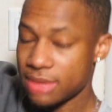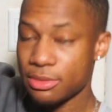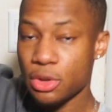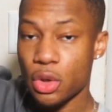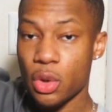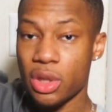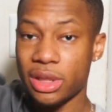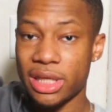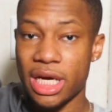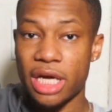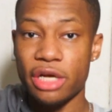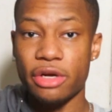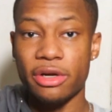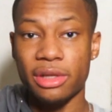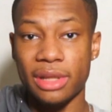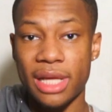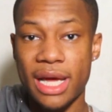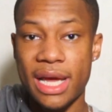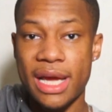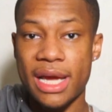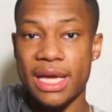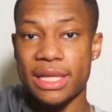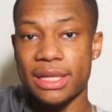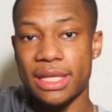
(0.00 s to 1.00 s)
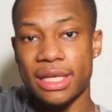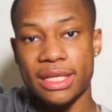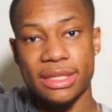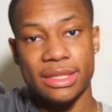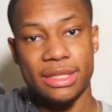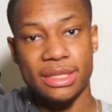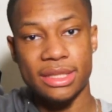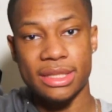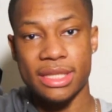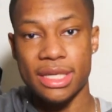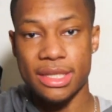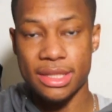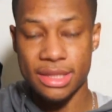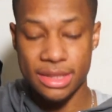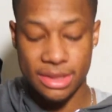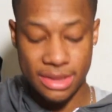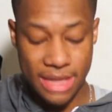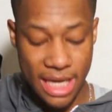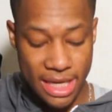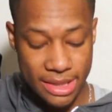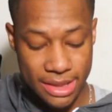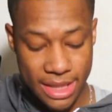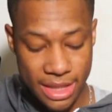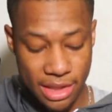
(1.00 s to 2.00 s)
going down your leg, and then it's
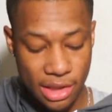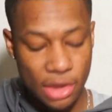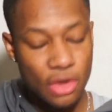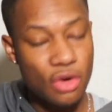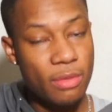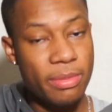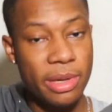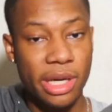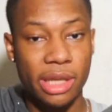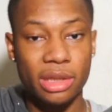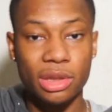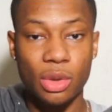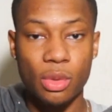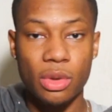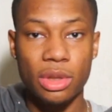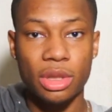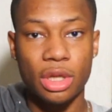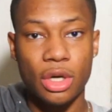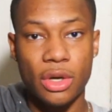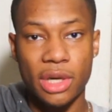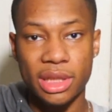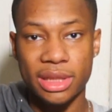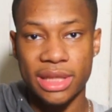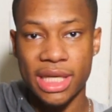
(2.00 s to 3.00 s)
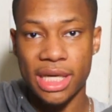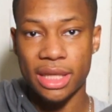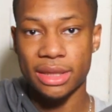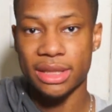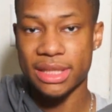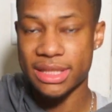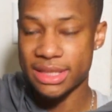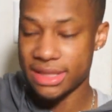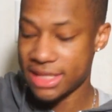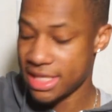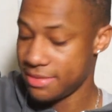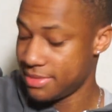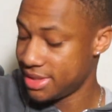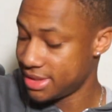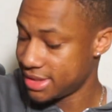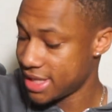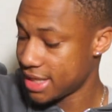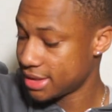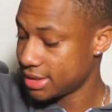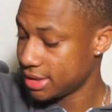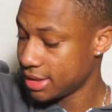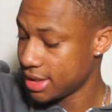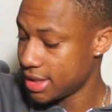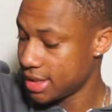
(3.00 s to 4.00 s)
identical parallel one going down the same
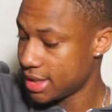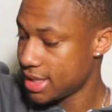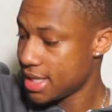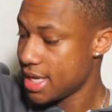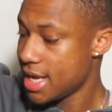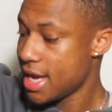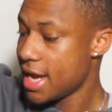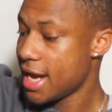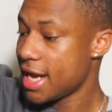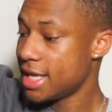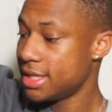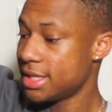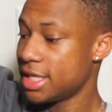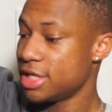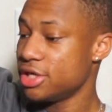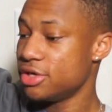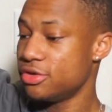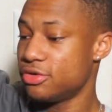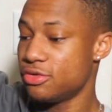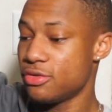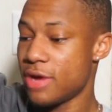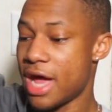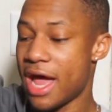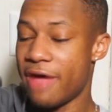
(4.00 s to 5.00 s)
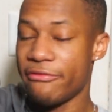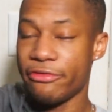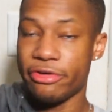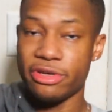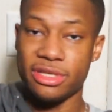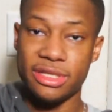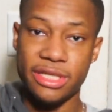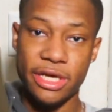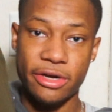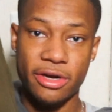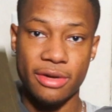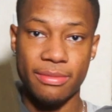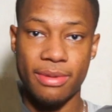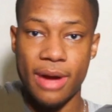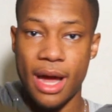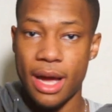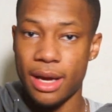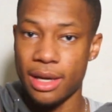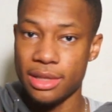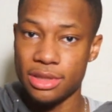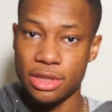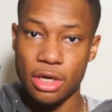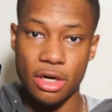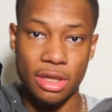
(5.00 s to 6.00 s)
exact leg. And then you do have your standard
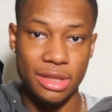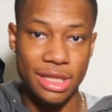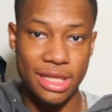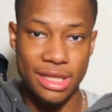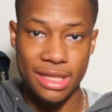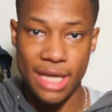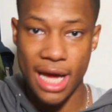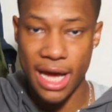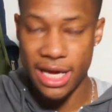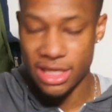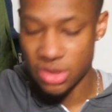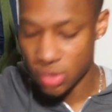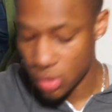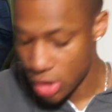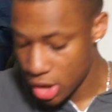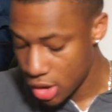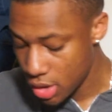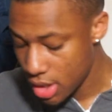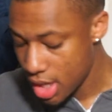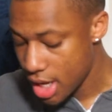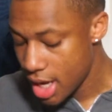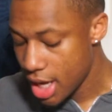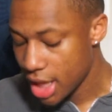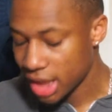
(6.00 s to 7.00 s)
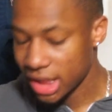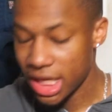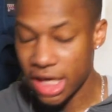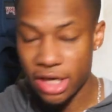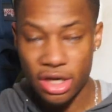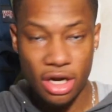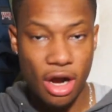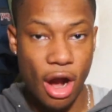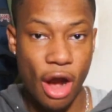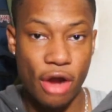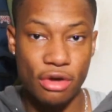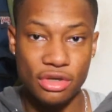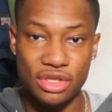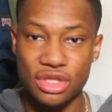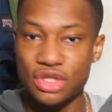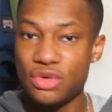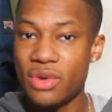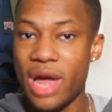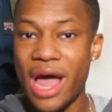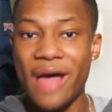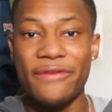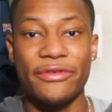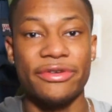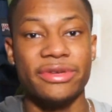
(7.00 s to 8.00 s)
pockets on the thigh as well. A lot of cargos do
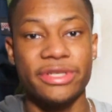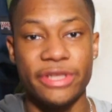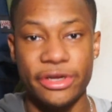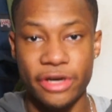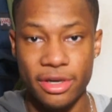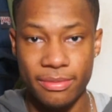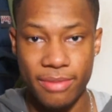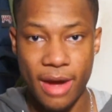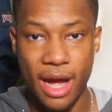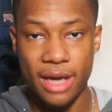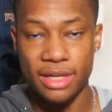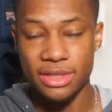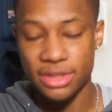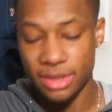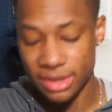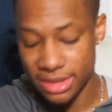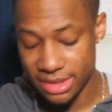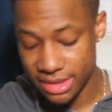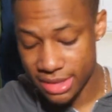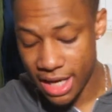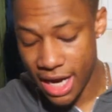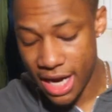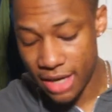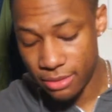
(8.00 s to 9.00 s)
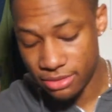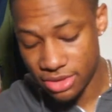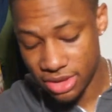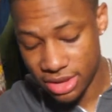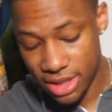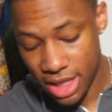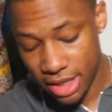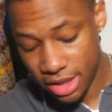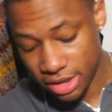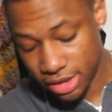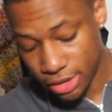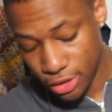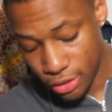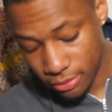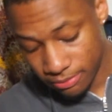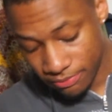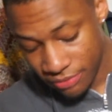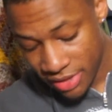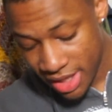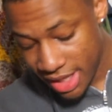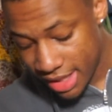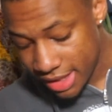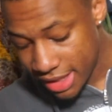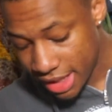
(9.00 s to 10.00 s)
have your standard pockets on the side, which is kind of dope.
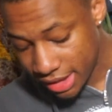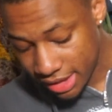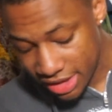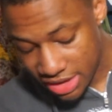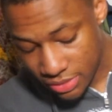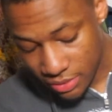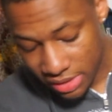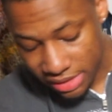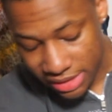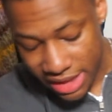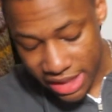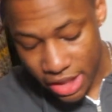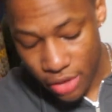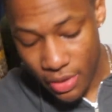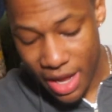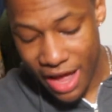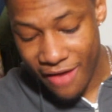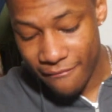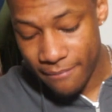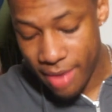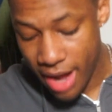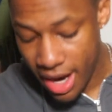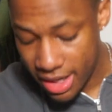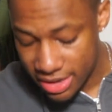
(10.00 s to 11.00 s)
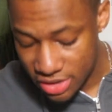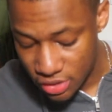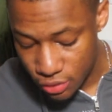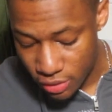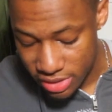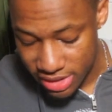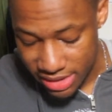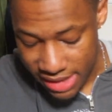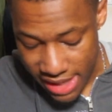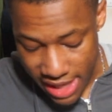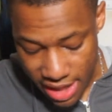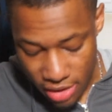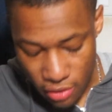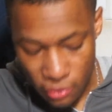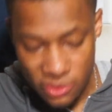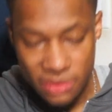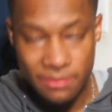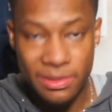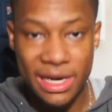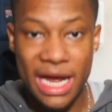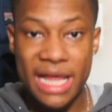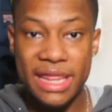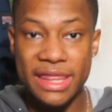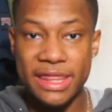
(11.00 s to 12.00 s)
Now this one, they don't have pockets towards the ankles,
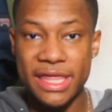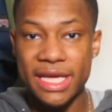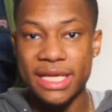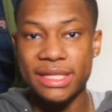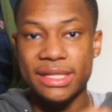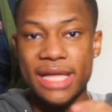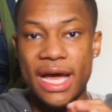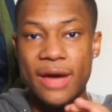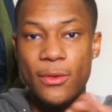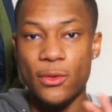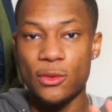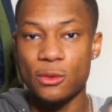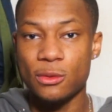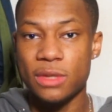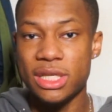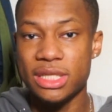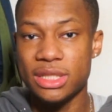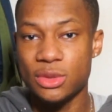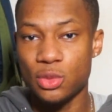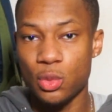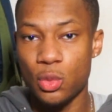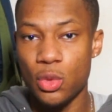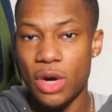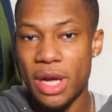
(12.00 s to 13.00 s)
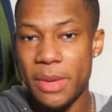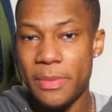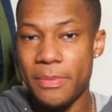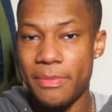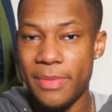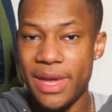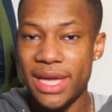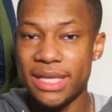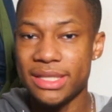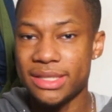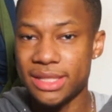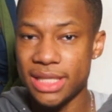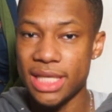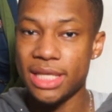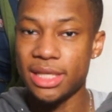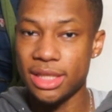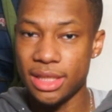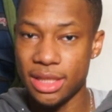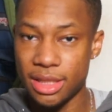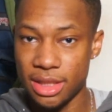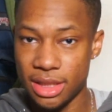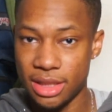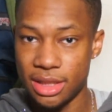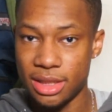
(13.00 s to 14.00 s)
but I think that is what makes it
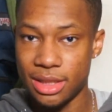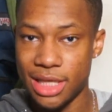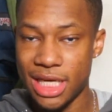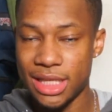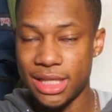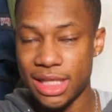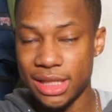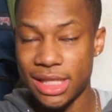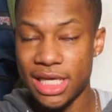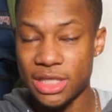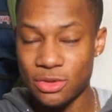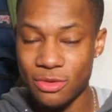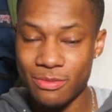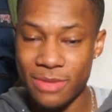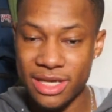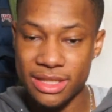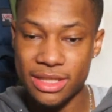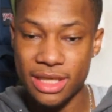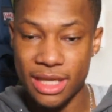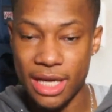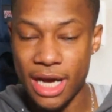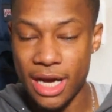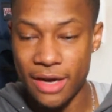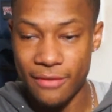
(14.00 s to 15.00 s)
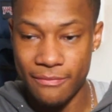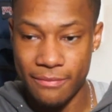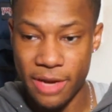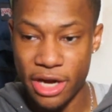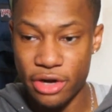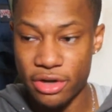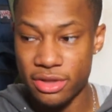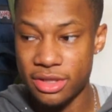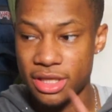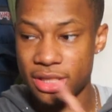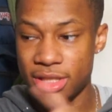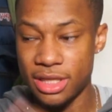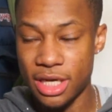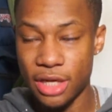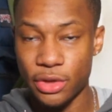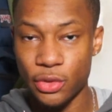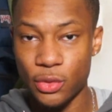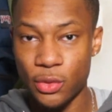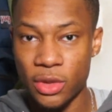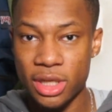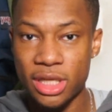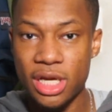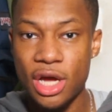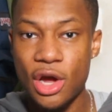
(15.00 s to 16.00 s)
good. I think that's what makes it kind of better than the other
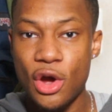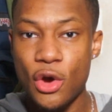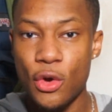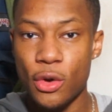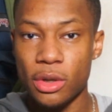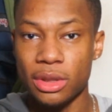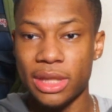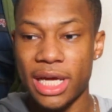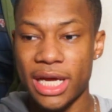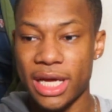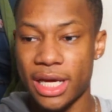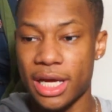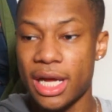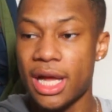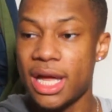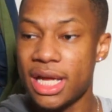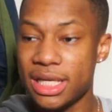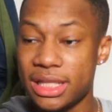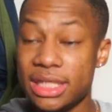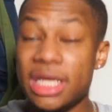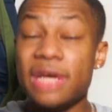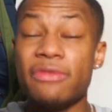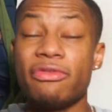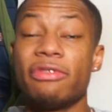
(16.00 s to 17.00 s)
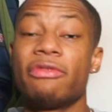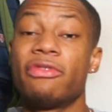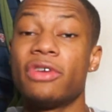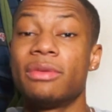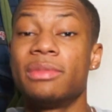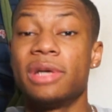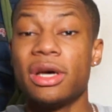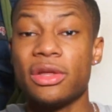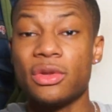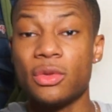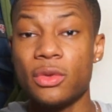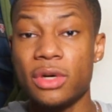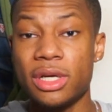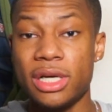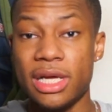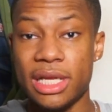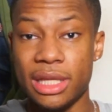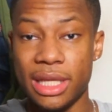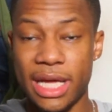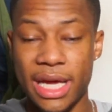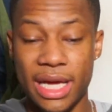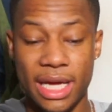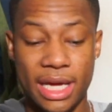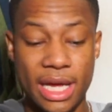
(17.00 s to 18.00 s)
one, or like different from the other one,
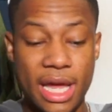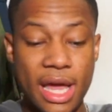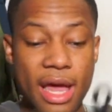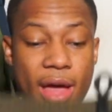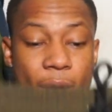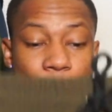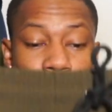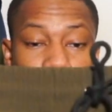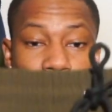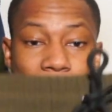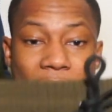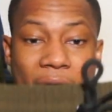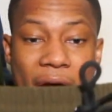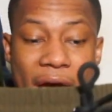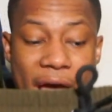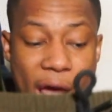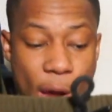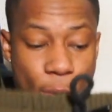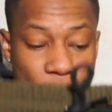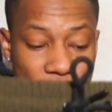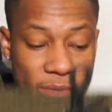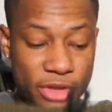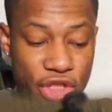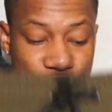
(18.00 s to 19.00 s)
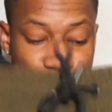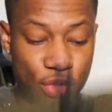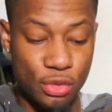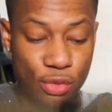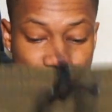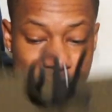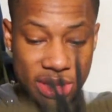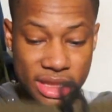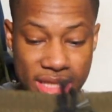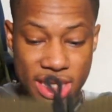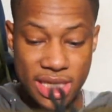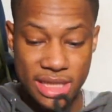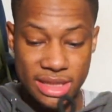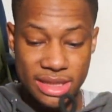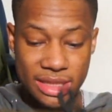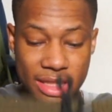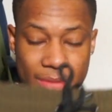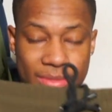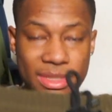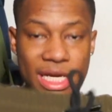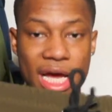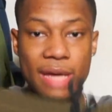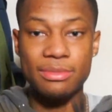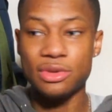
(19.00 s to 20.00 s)
and like why I would choose these
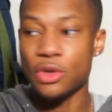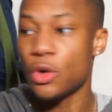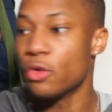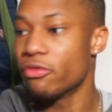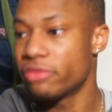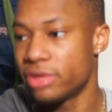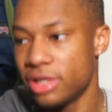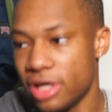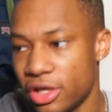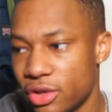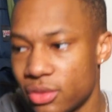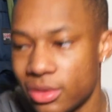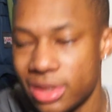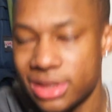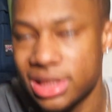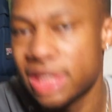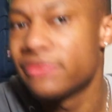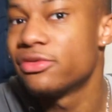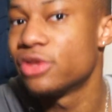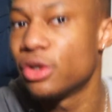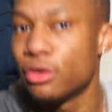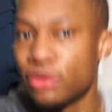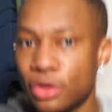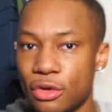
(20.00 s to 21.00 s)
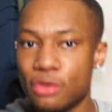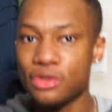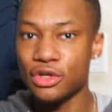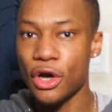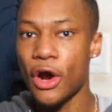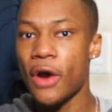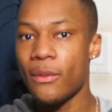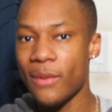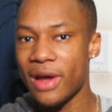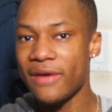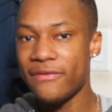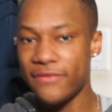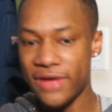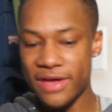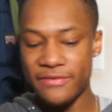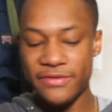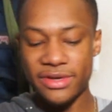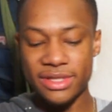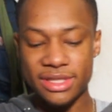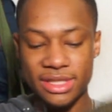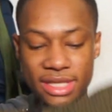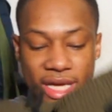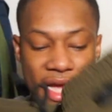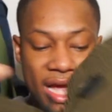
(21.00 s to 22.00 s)
sometimes over the other ones, even though those are my
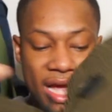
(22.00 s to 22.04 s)
favorites.